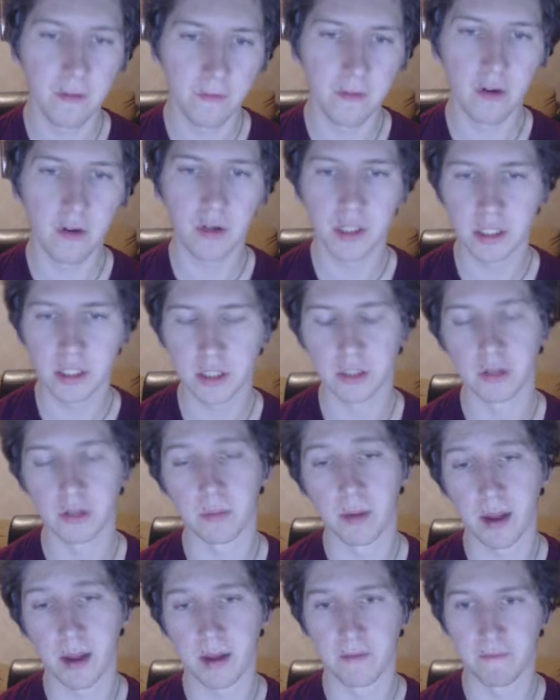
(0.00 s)
uses to
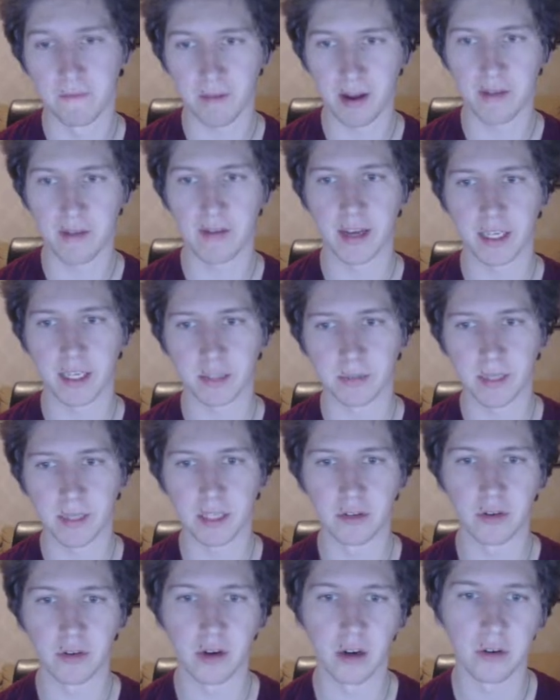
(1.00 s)
play and 5 XP
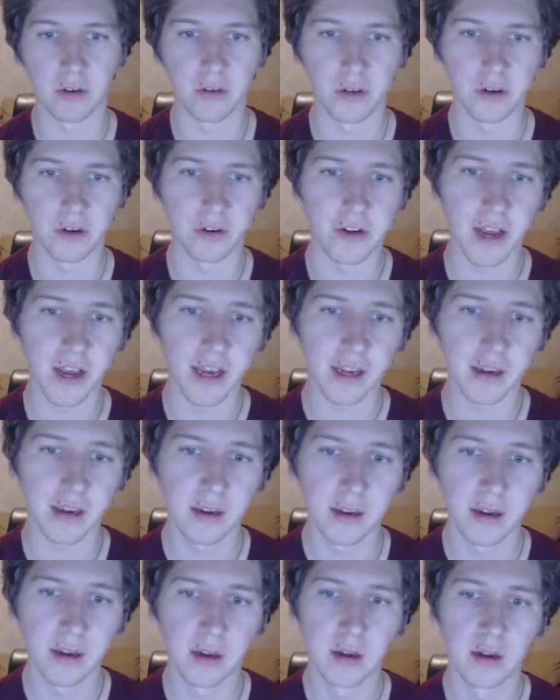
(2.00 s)
to include in your deck.
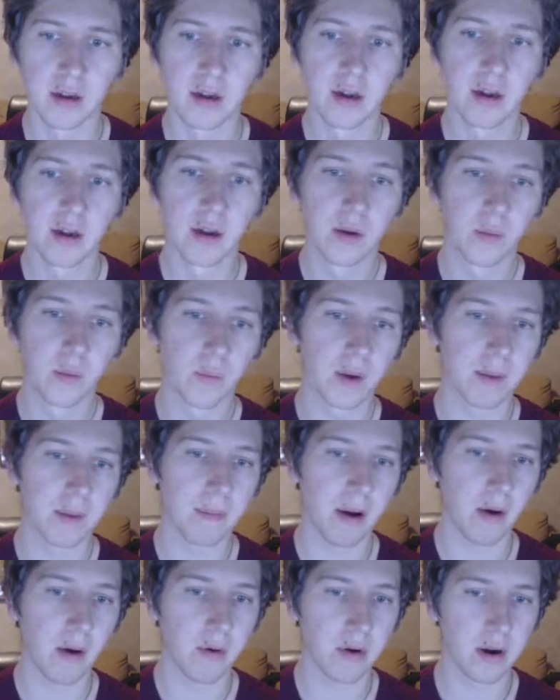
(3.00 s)

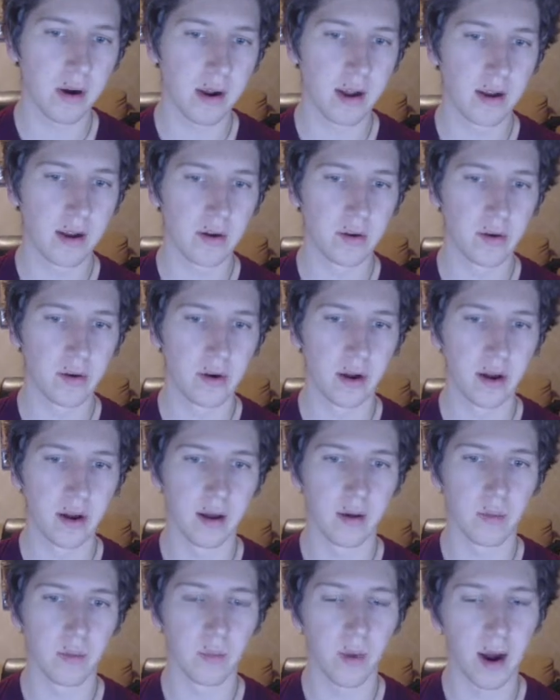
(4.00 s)
Willpower and
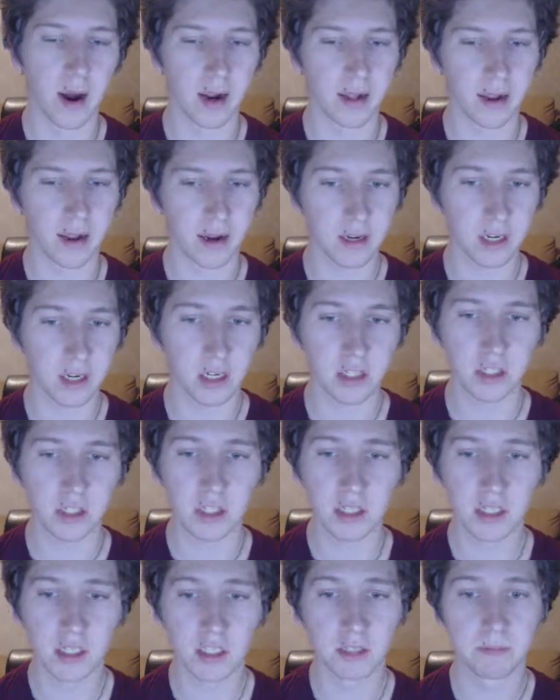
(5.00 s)
wild
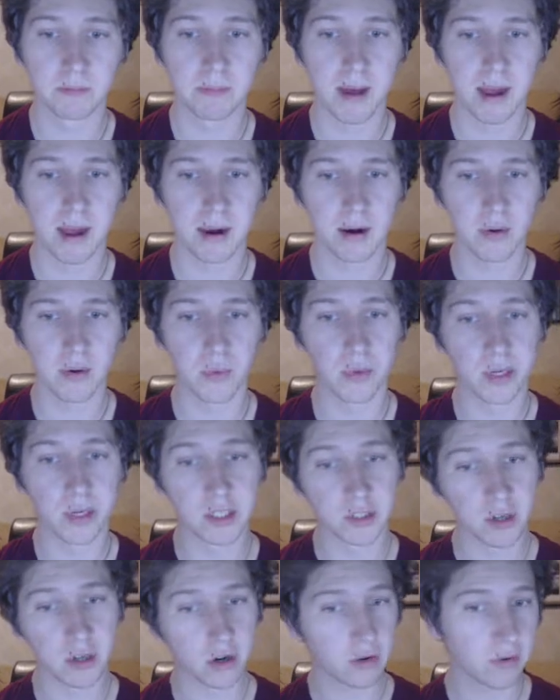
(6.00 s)
icon. Spell
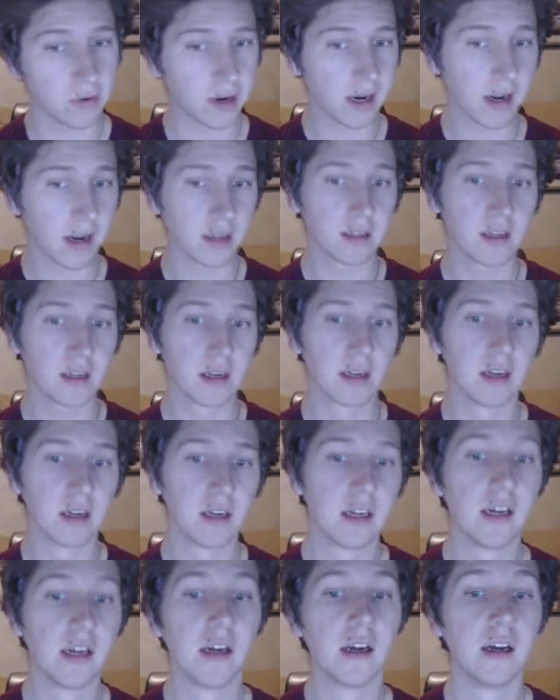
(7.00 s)
ritual traded.
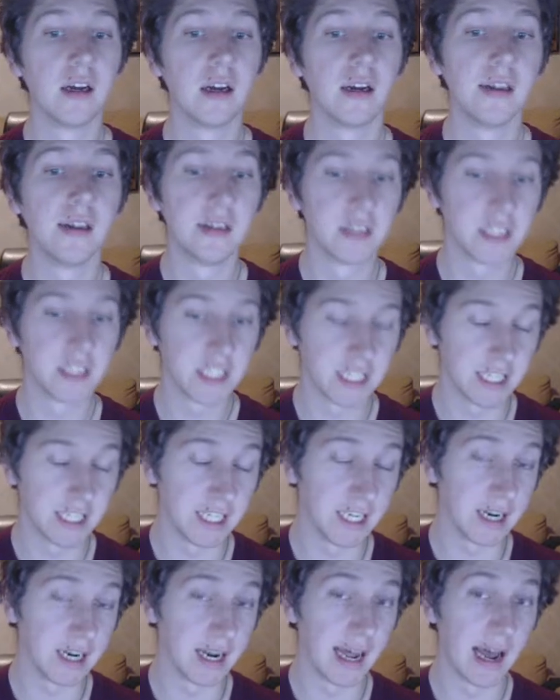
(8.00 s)

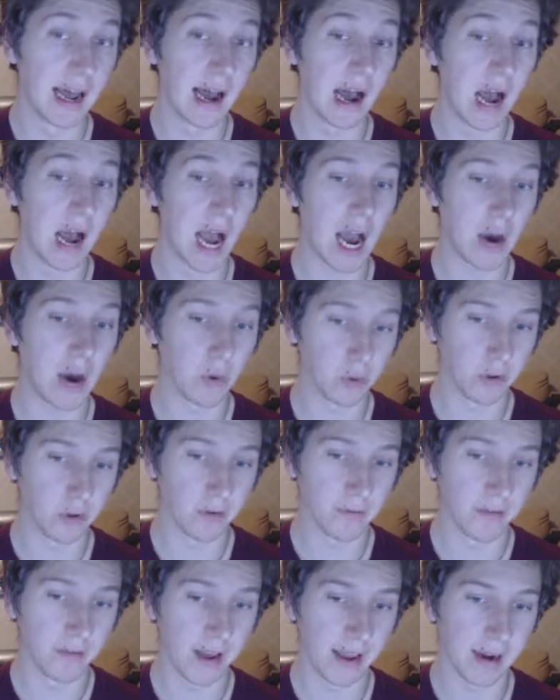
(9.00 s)
Seal auto
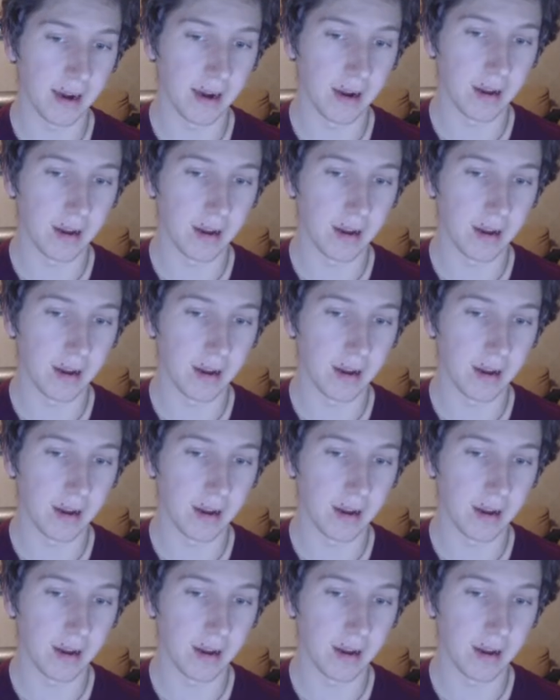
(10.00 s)
fail.